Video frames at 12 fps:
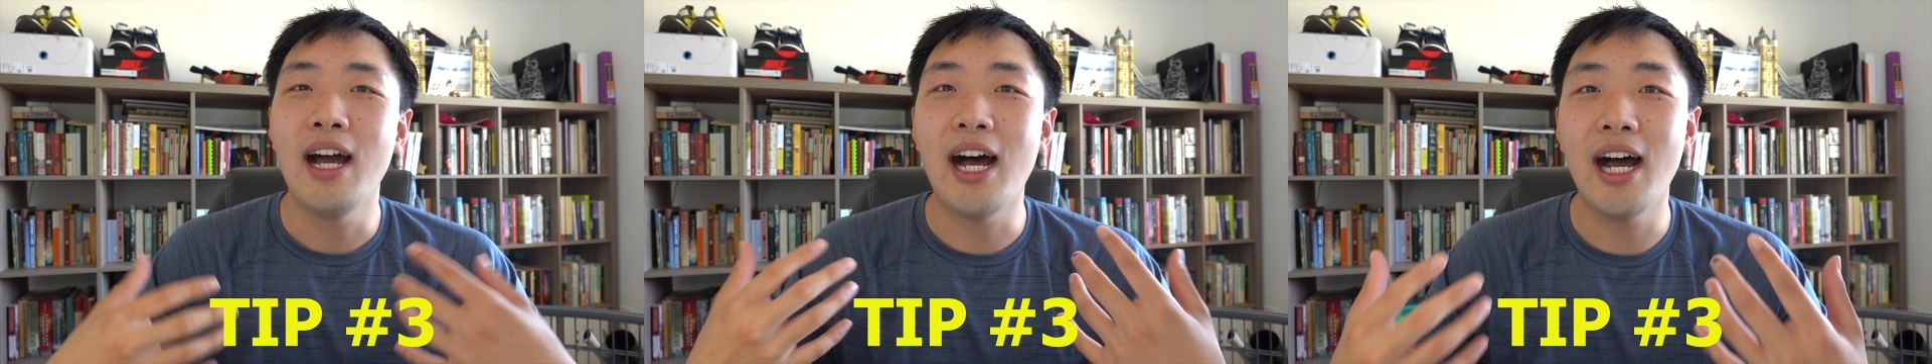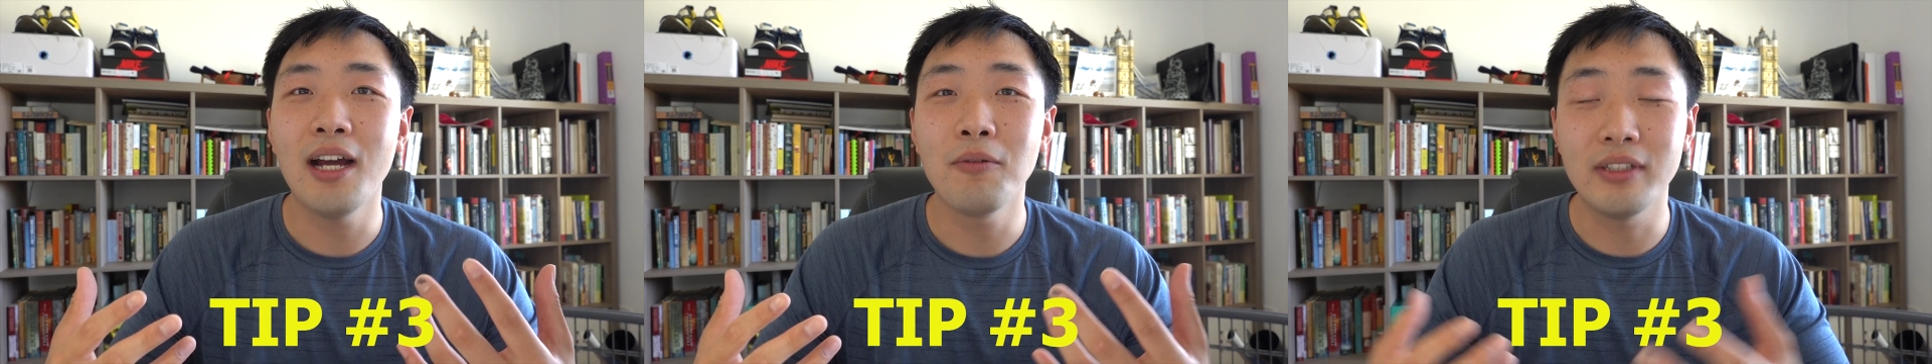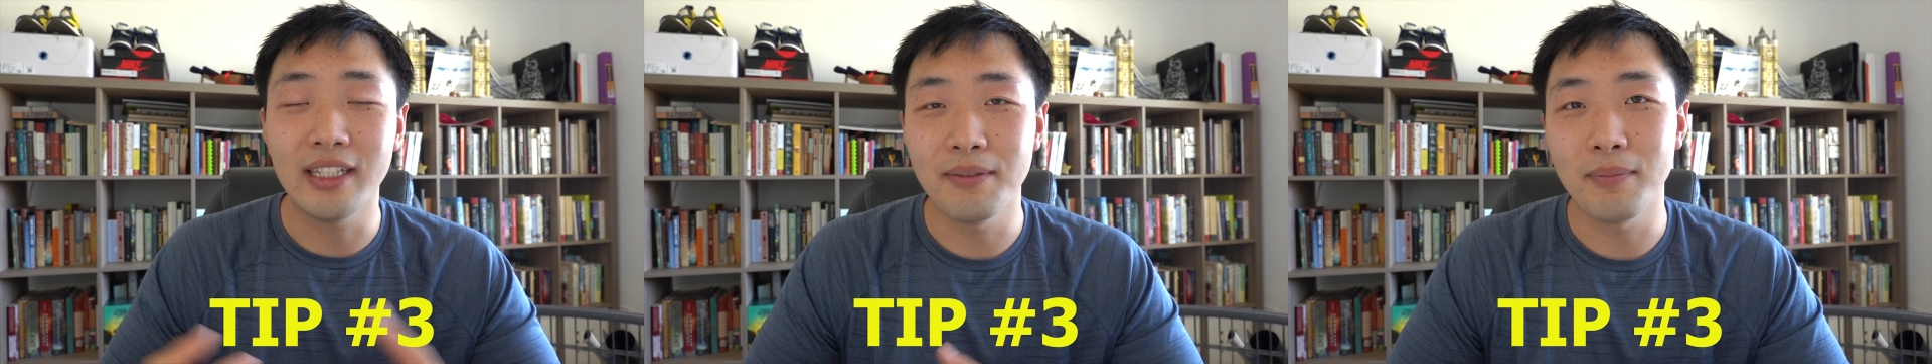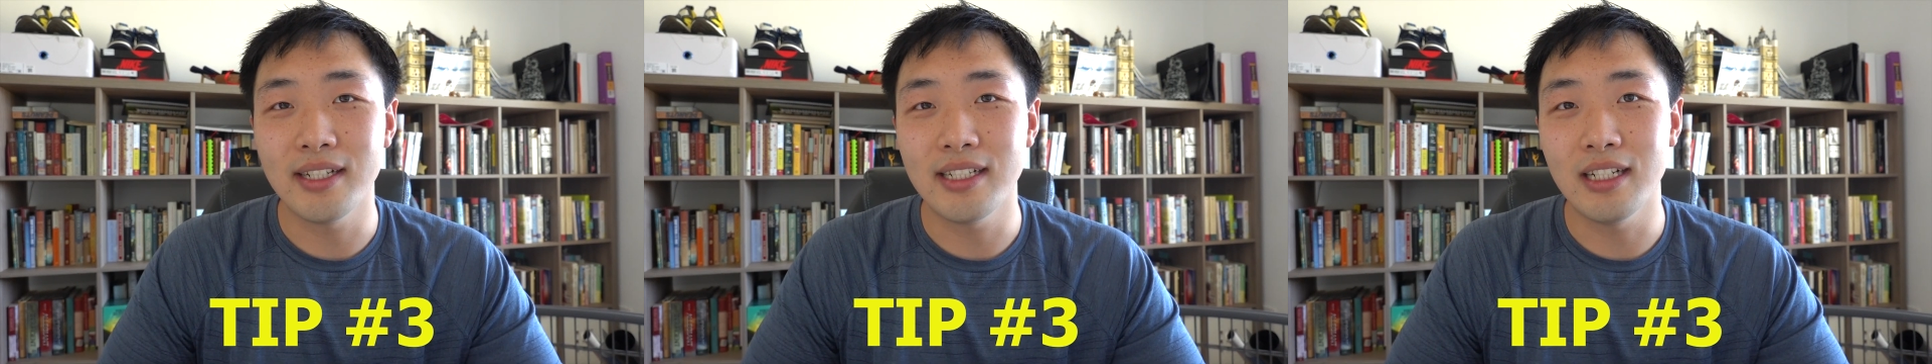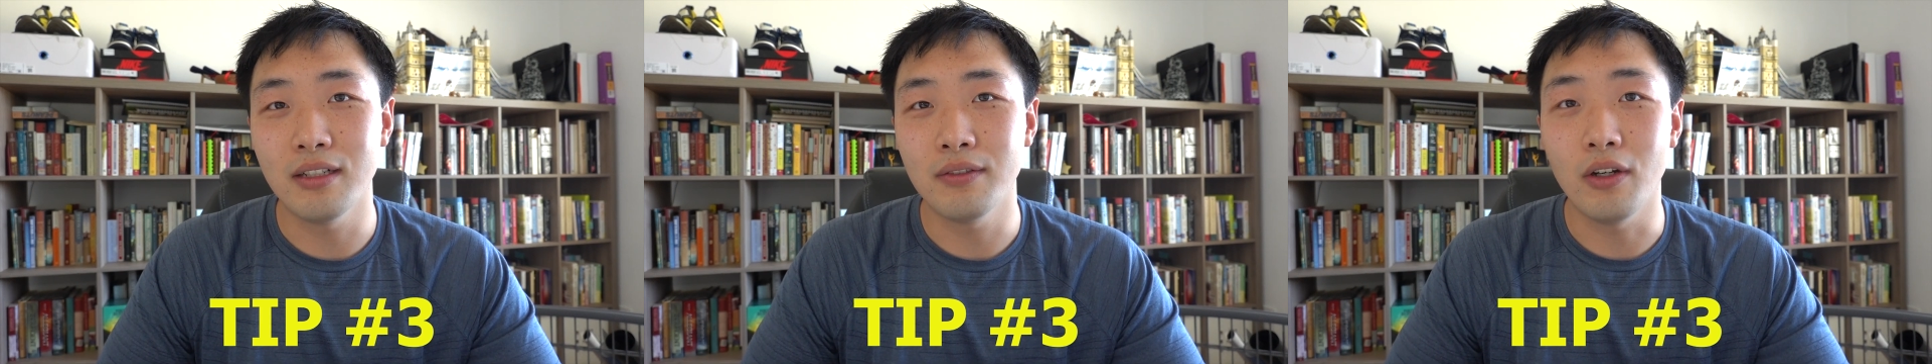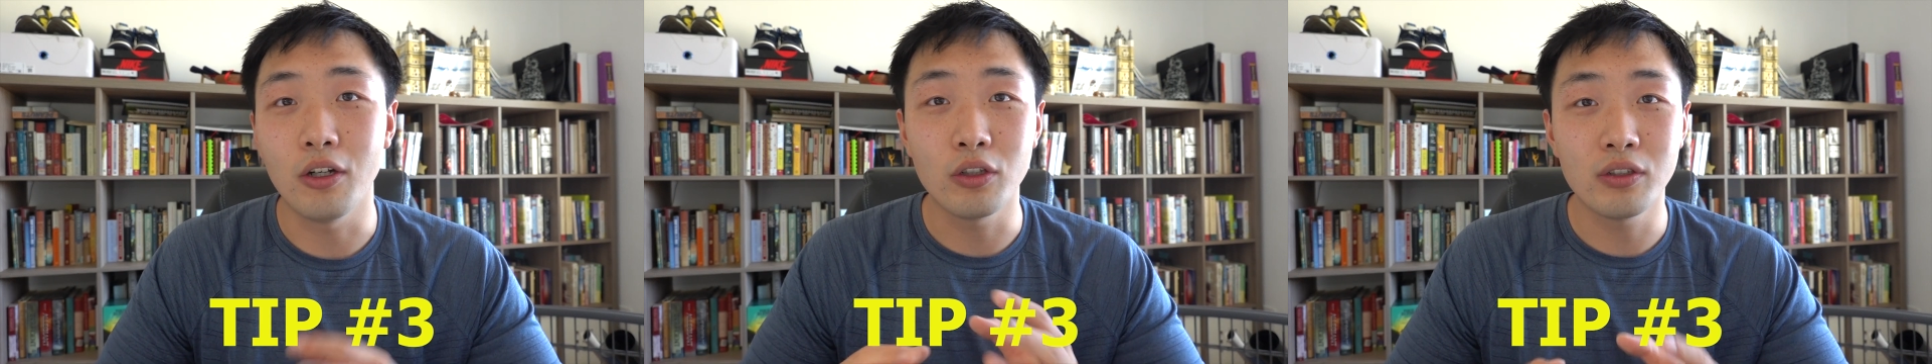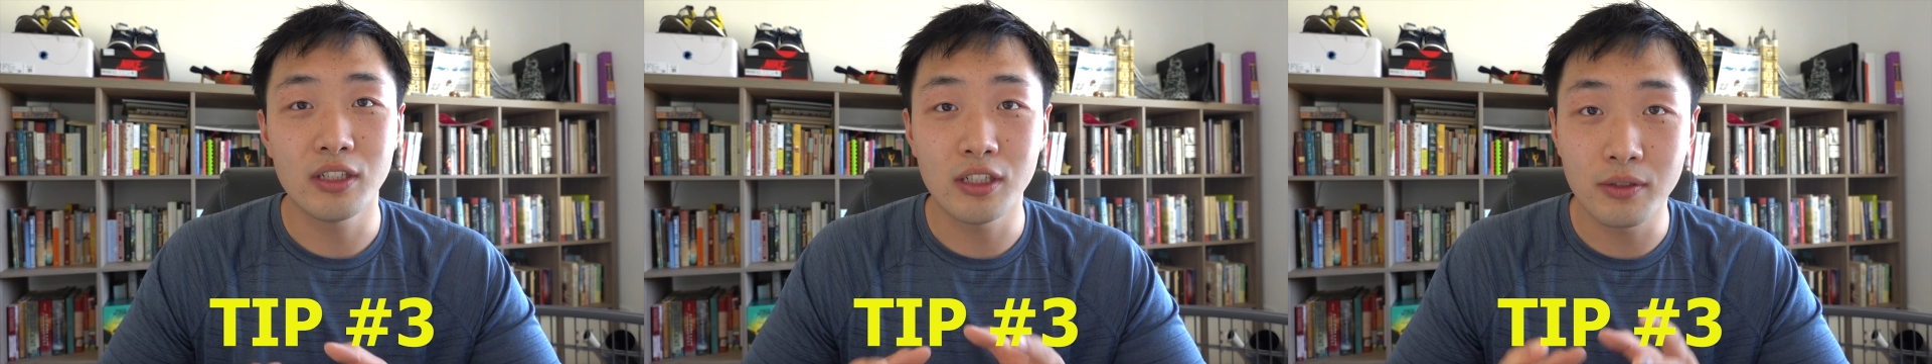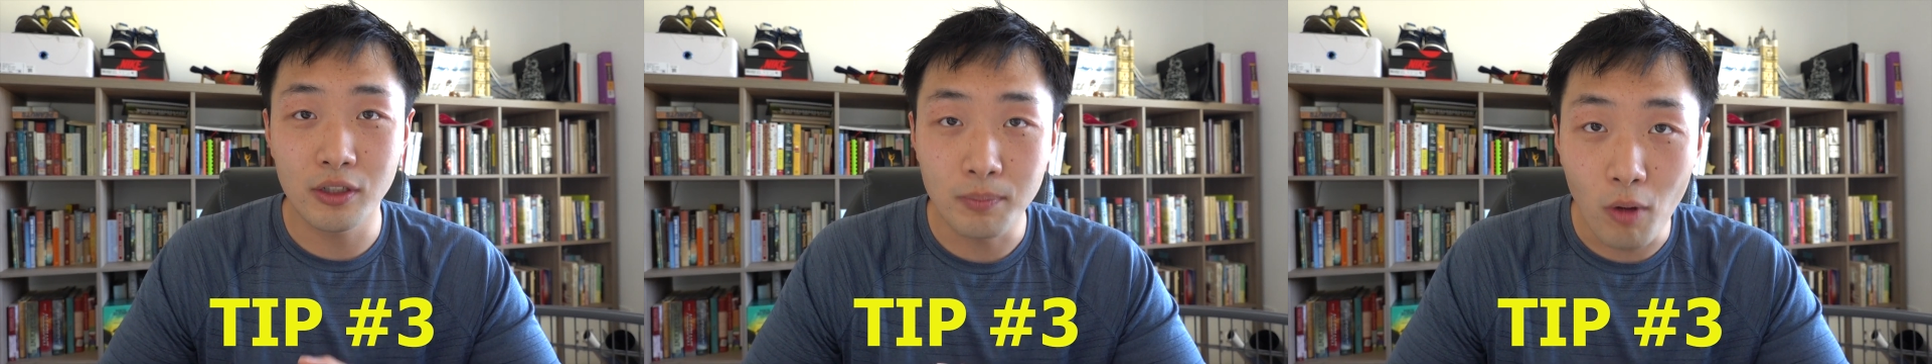I would give myself a
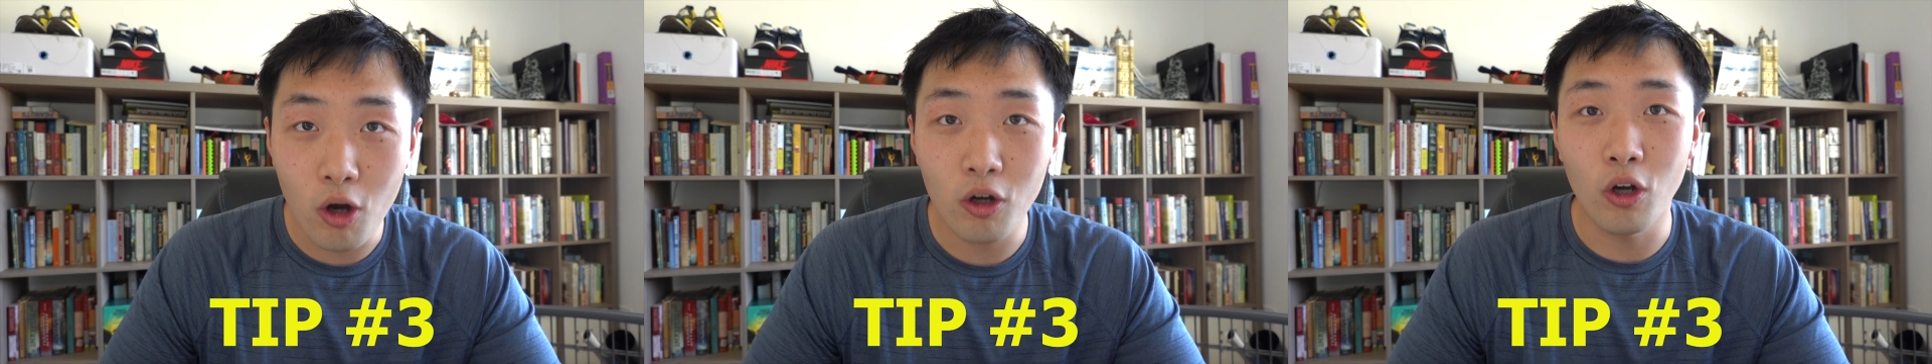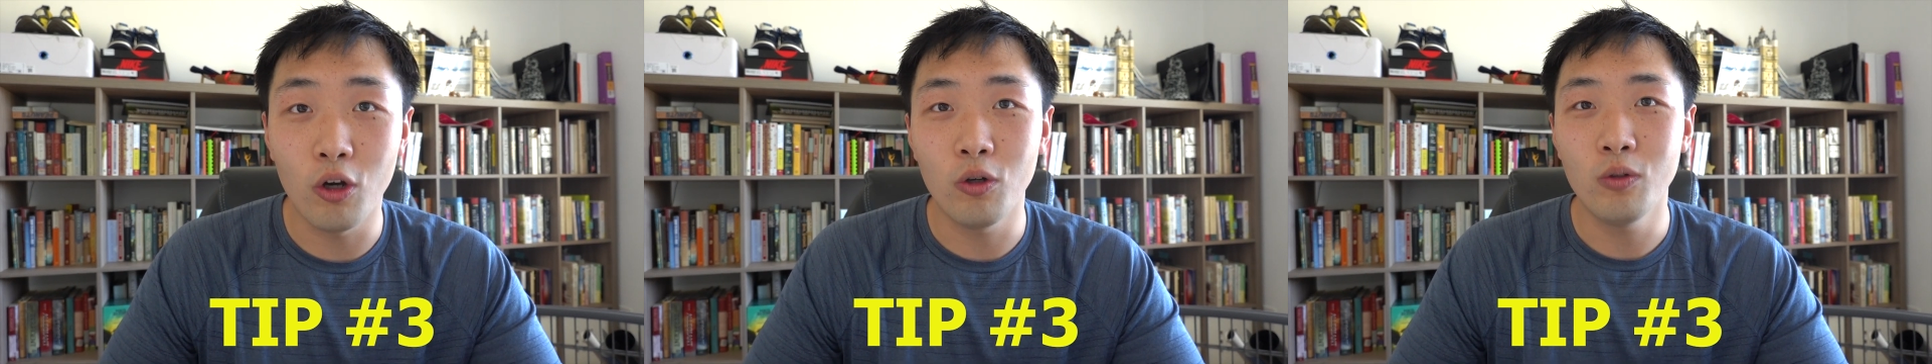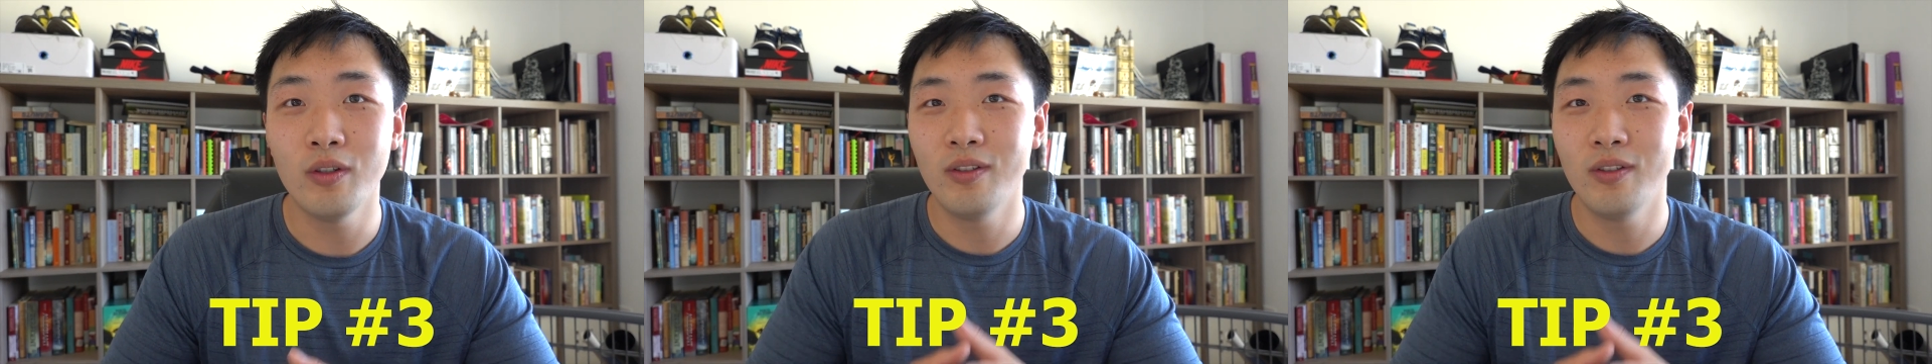small goal,